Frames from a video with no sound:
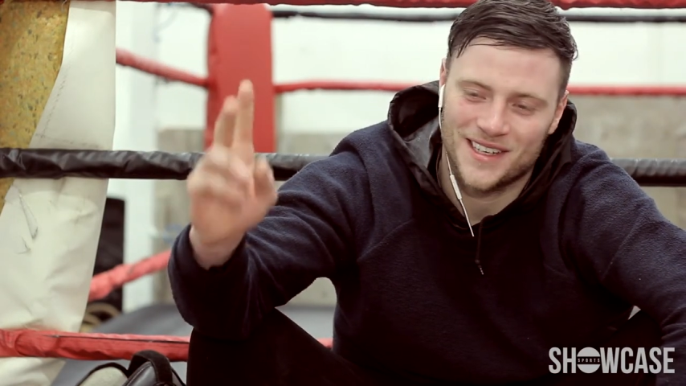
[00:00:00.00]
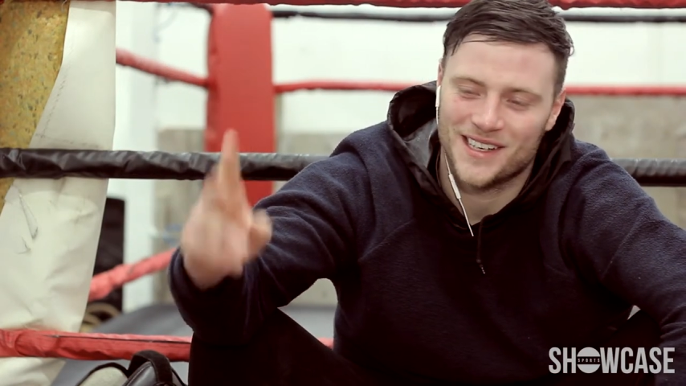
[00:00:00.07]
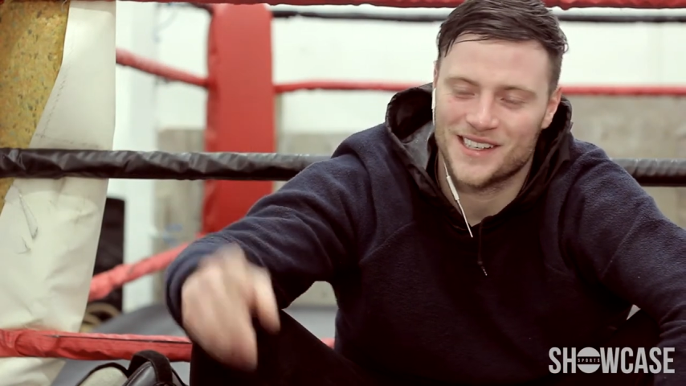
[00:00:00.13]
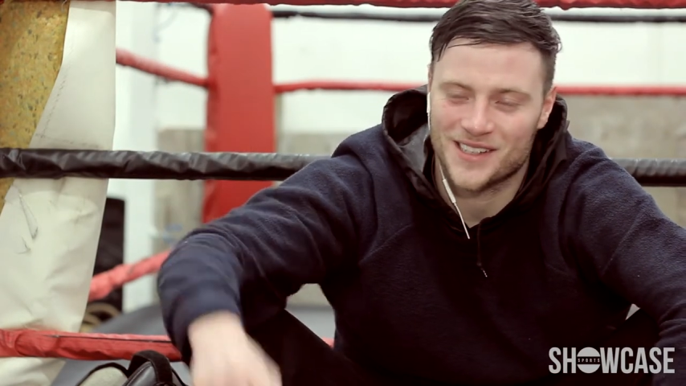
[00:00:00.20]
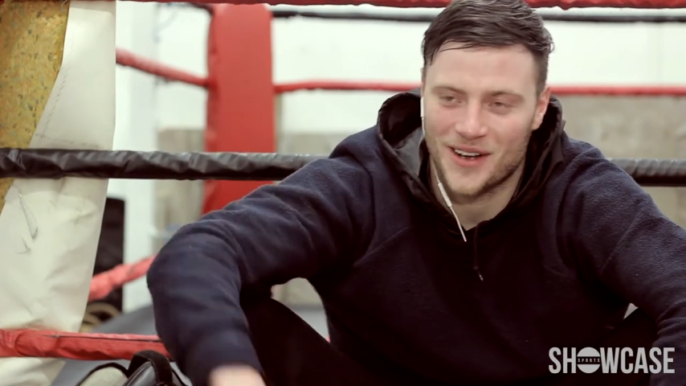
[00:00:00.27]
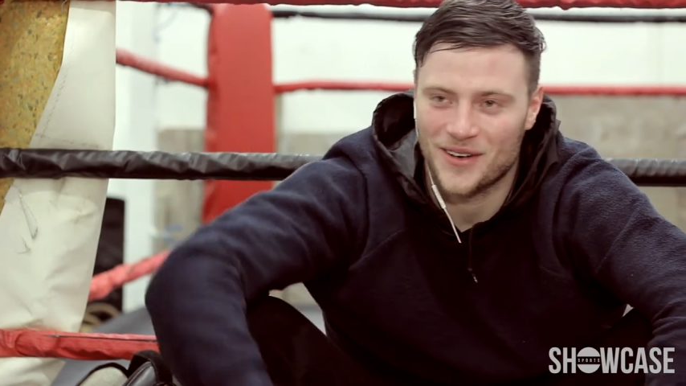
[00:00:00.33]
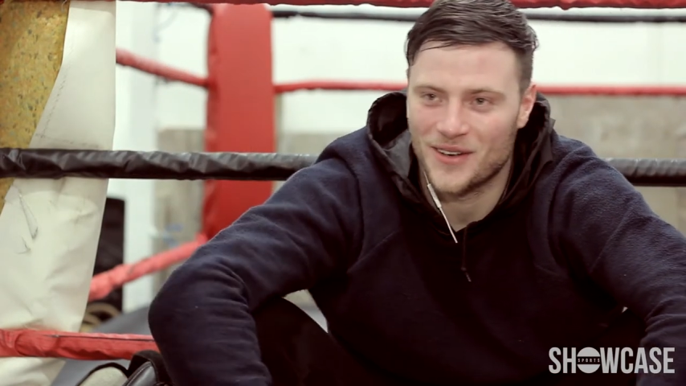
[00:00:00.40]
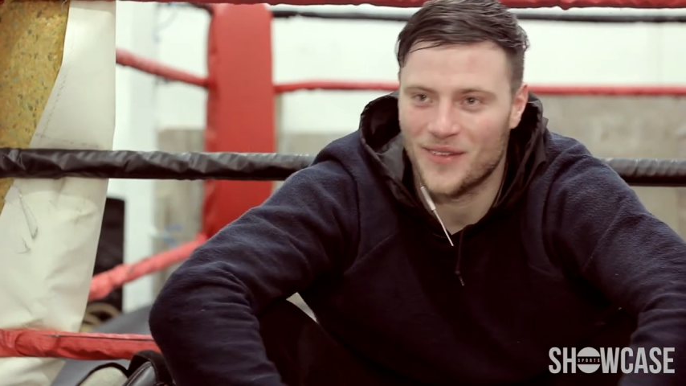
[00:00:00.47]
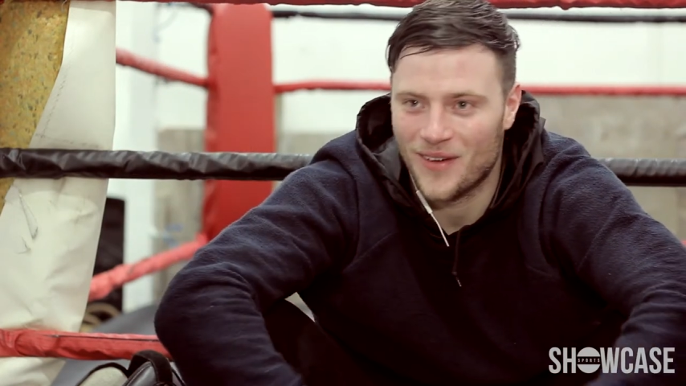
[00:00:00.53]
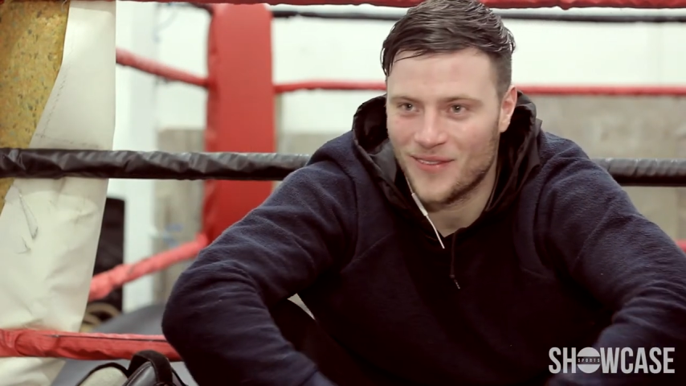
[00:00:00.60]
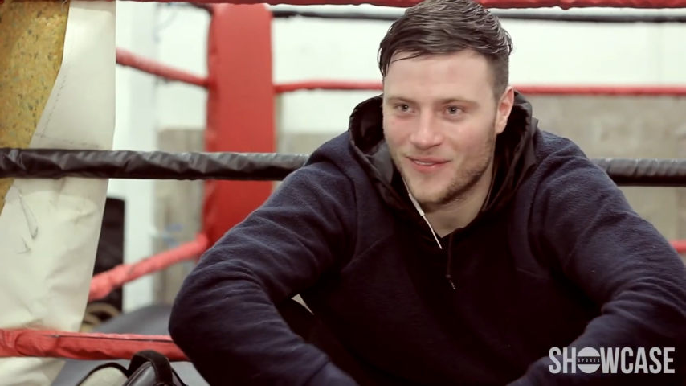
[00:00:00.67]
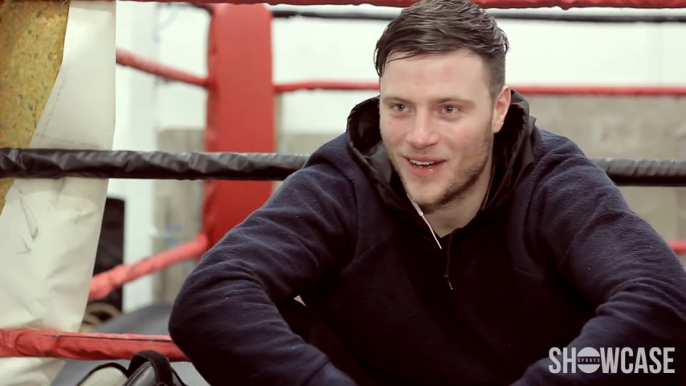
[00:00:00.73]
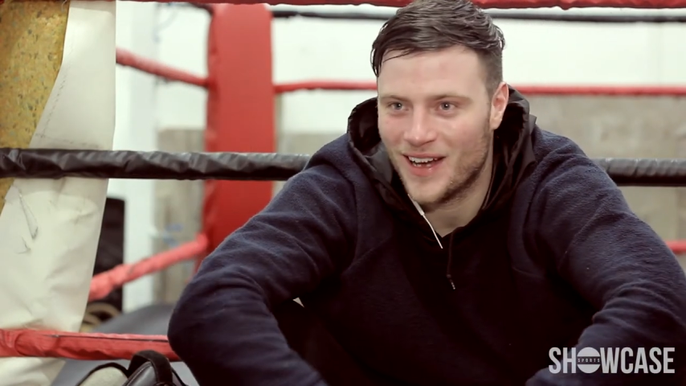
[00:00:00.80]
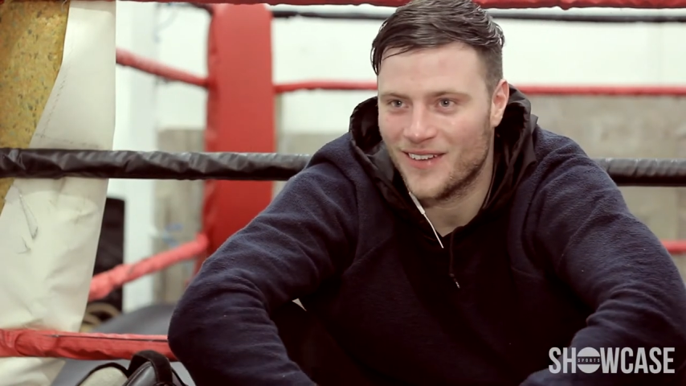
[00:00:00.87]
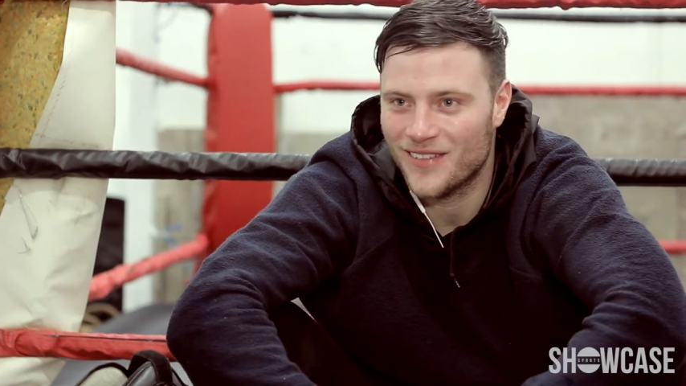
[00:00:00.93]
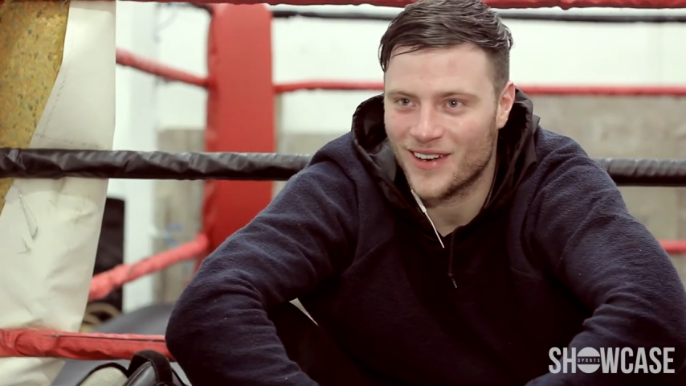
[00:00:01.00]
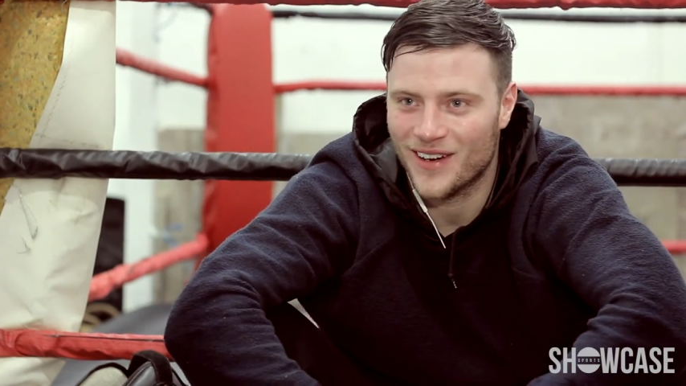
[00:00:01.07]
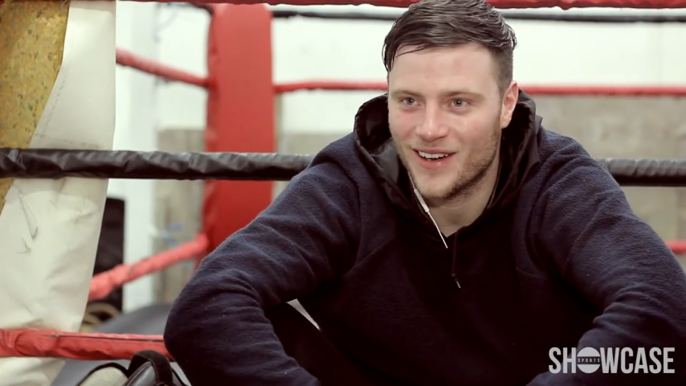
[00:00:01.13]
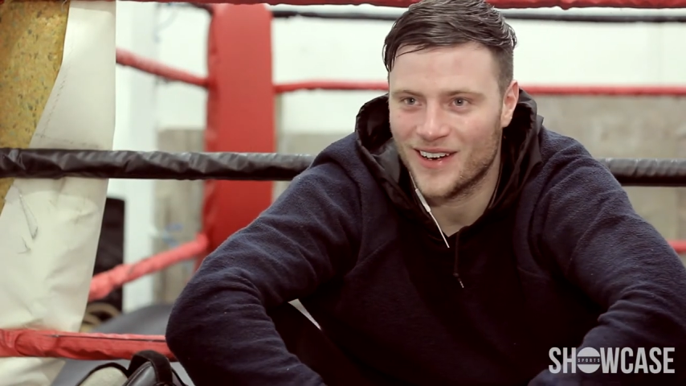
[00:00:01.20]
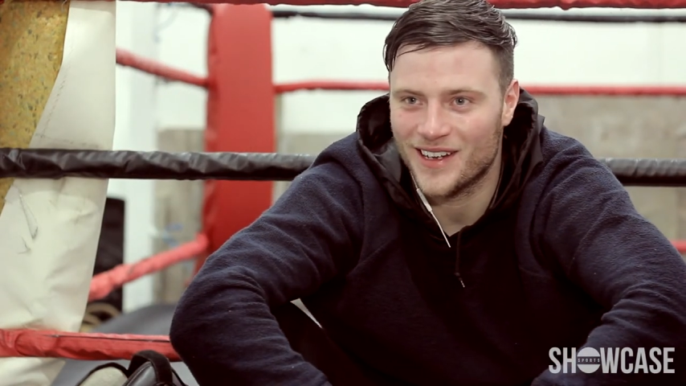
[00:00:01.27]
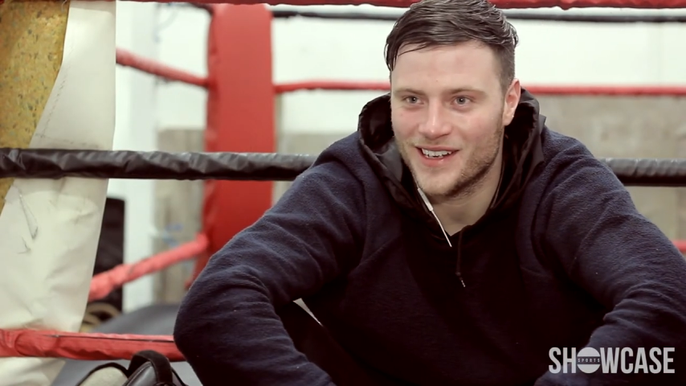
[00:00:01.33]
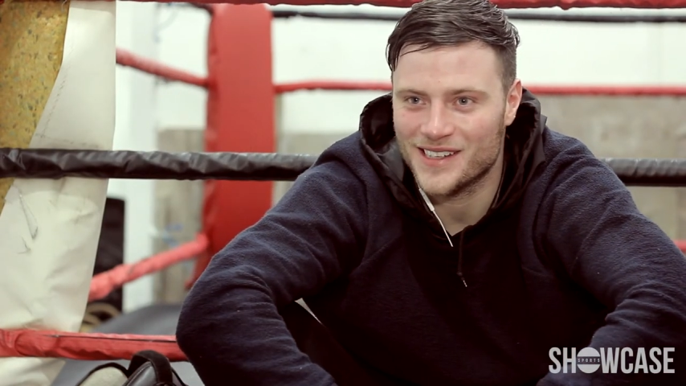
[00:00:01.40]
and there's only one Muhammad
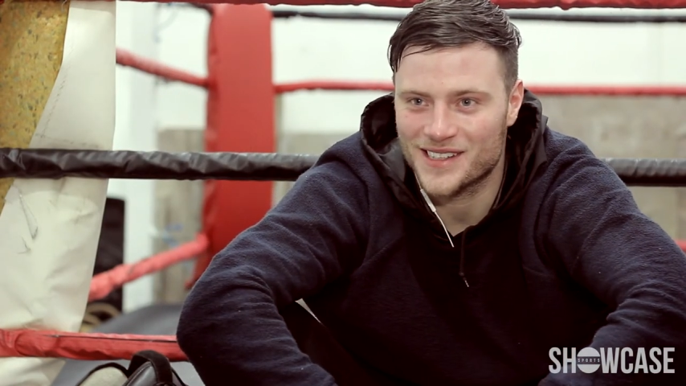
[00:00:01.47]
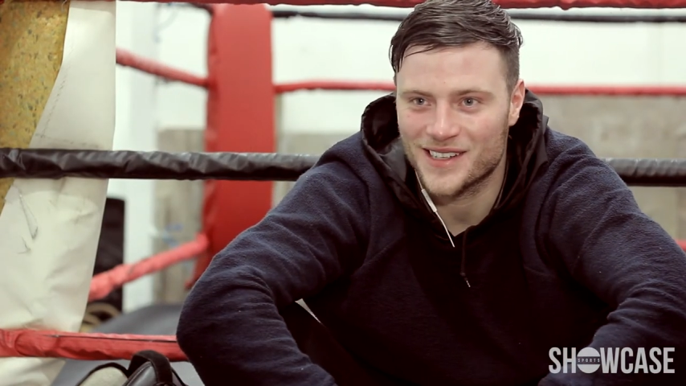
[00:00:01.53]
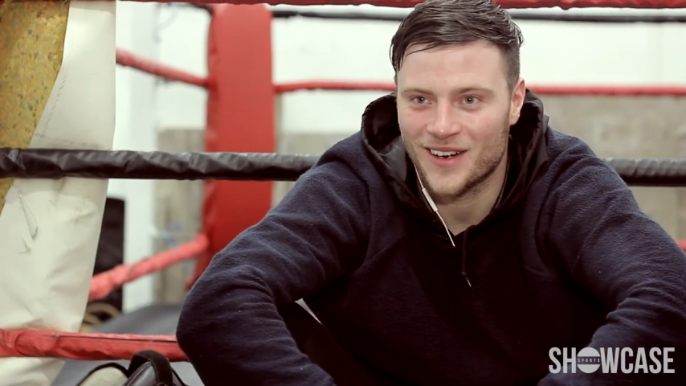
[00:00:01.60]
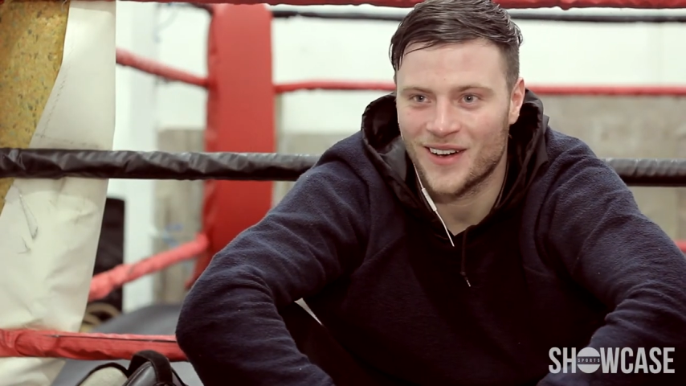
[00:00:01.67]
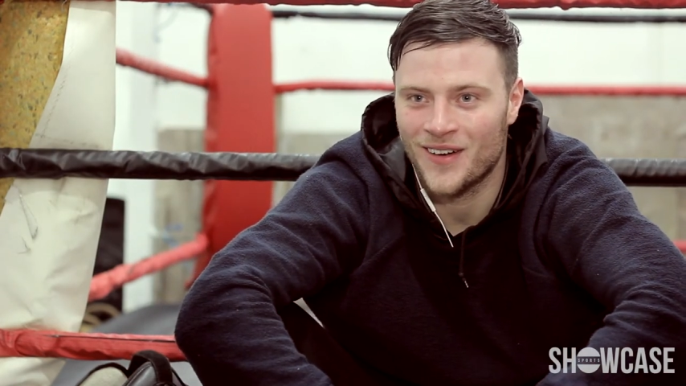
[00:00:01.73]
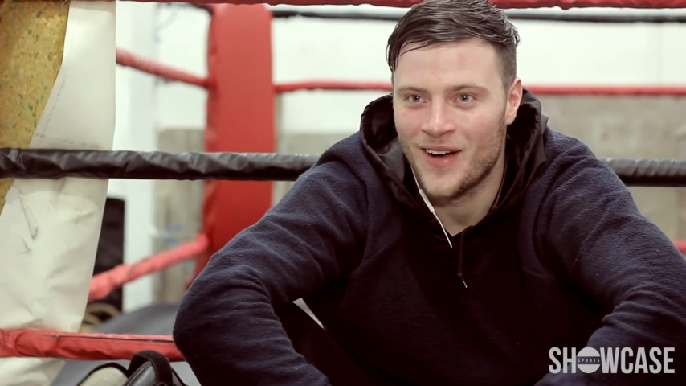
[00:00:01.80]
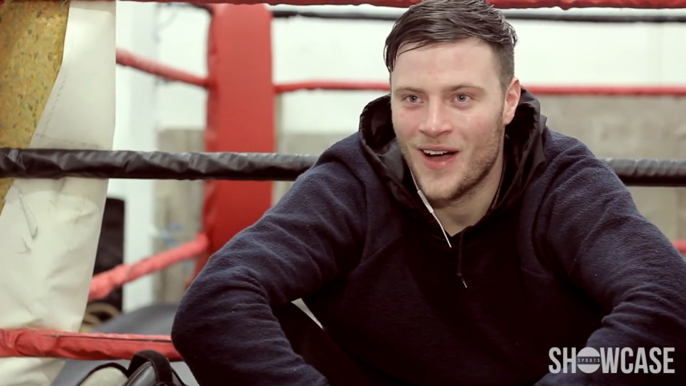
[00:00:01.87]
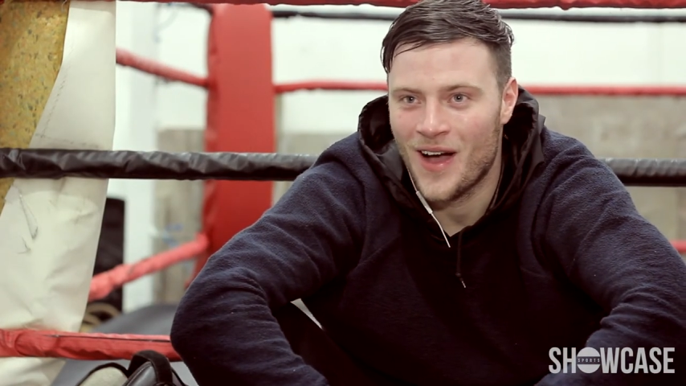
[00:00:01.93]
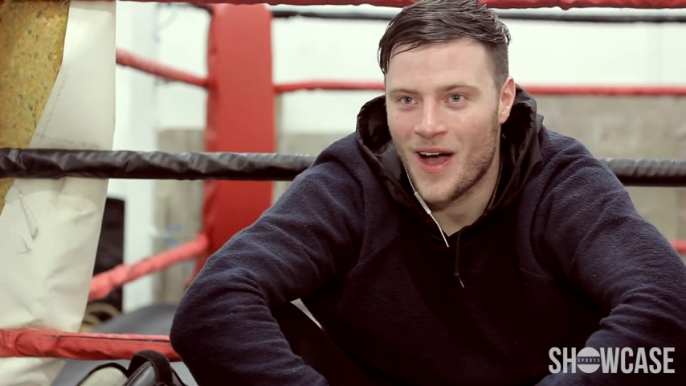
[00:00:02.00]
Ali, so